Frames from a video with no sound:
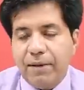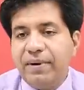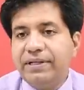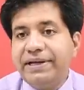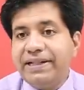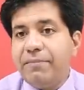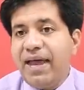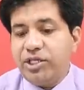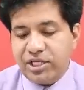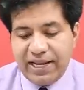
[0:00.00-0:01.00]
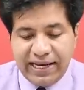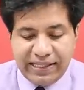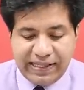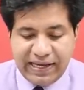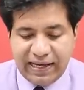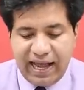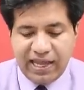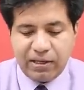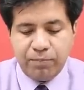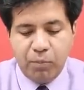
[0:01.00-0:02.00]
but did they mention anything
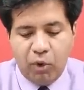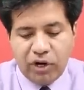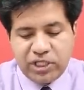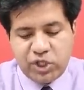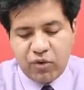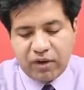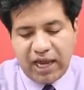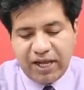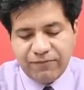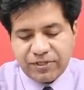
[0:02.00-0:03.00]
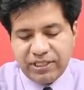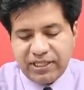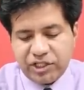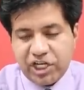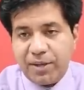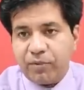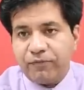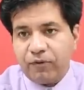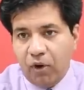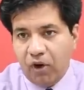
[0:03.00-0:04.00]
like more geoglyphs in the shape
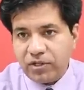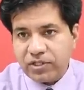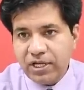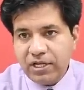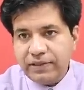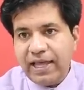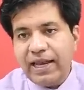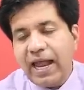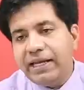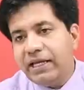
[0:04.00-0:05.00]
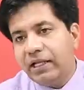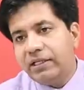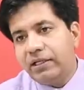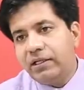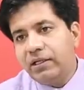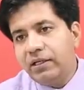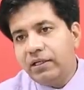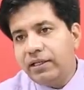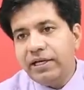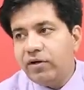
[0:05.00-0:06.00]
of horse than any other?
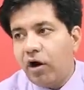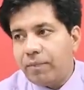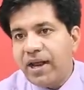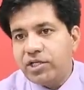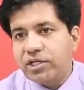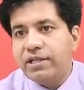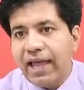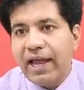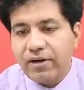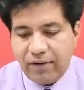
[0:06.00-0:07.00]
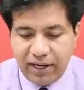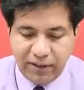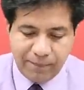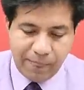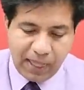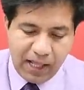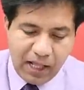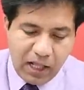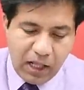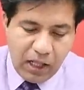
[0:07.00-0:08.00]
They did not mention that, right?
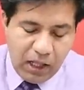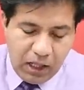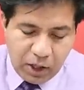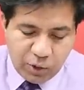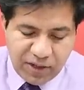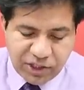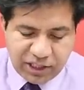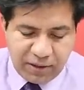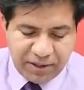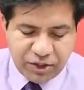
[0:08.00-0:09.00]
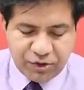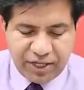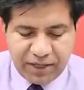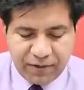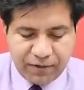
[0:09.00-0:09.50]
Question number three.